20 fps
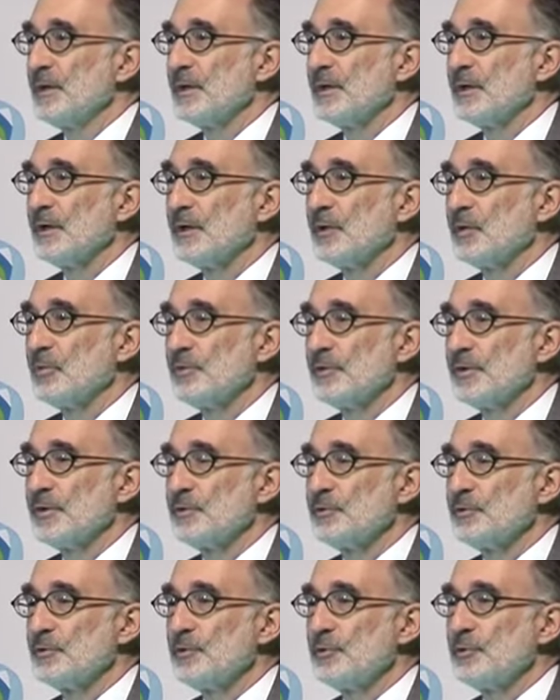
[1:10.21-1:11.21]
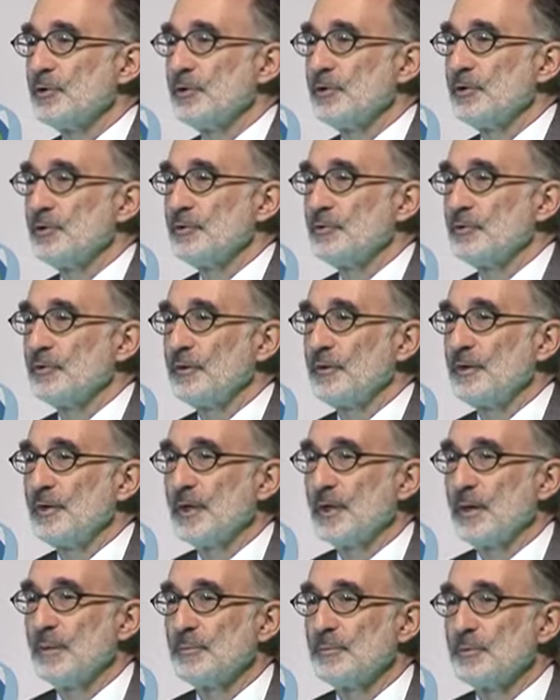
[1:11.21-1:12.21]
over the 2 years
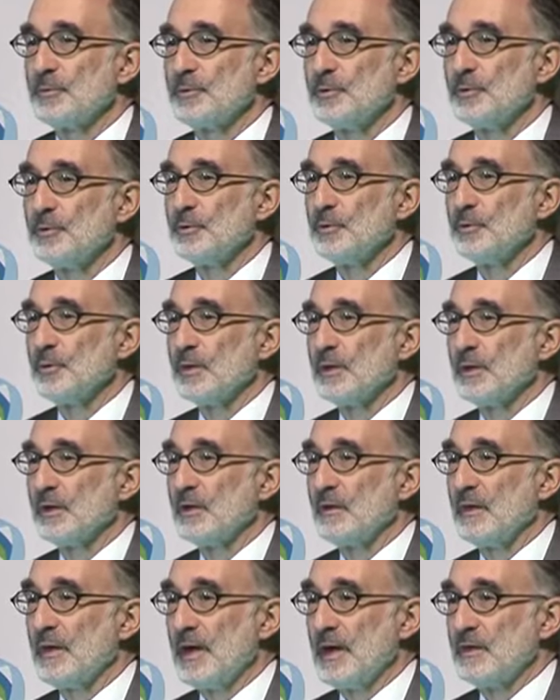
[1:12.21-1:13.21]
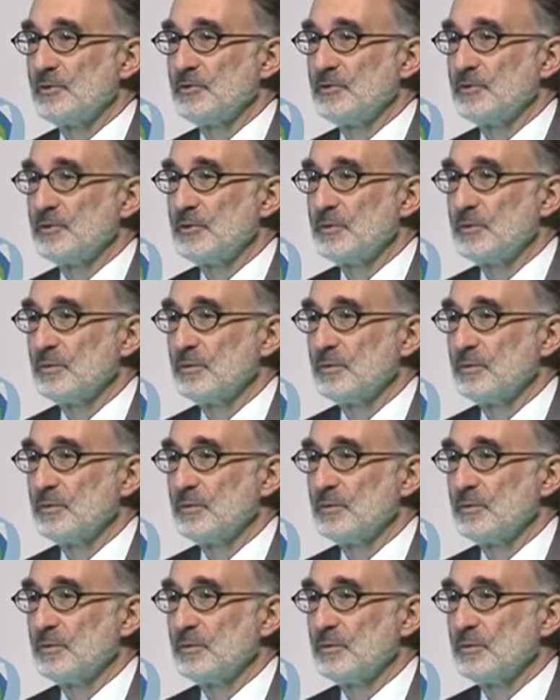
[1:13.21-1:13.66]
leading up to last